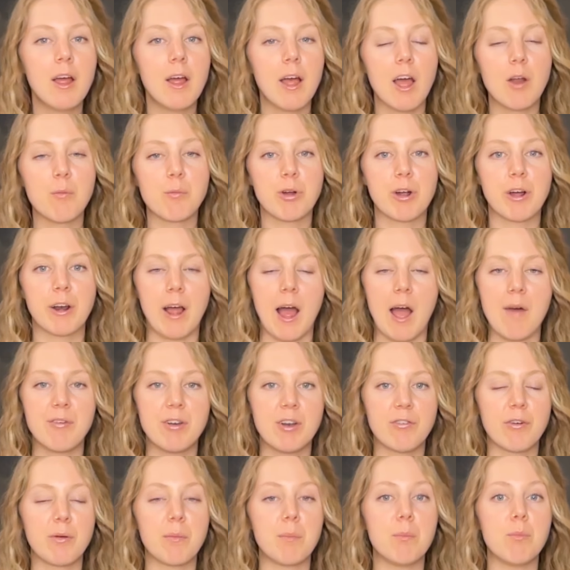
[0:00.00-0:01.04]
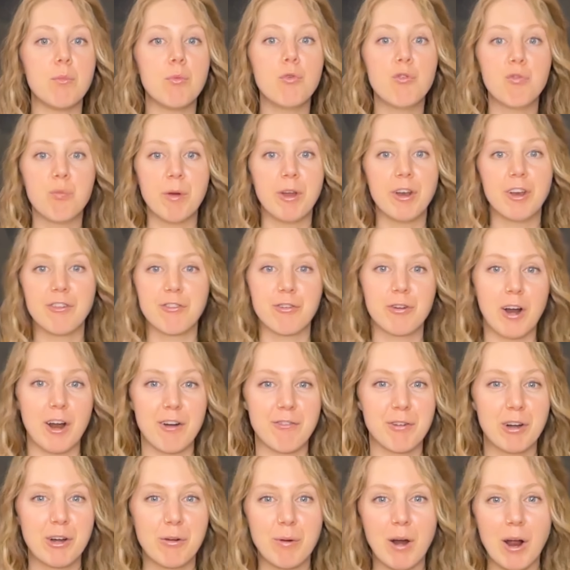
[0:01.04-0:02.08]
and we're going to have a different movement for
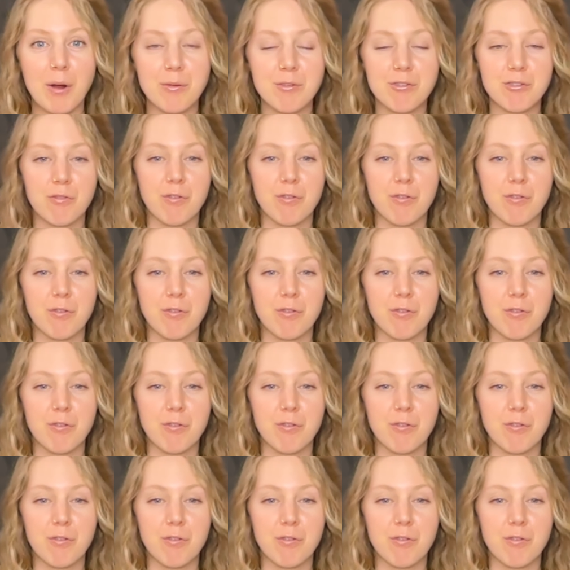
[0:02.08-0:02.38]
every round.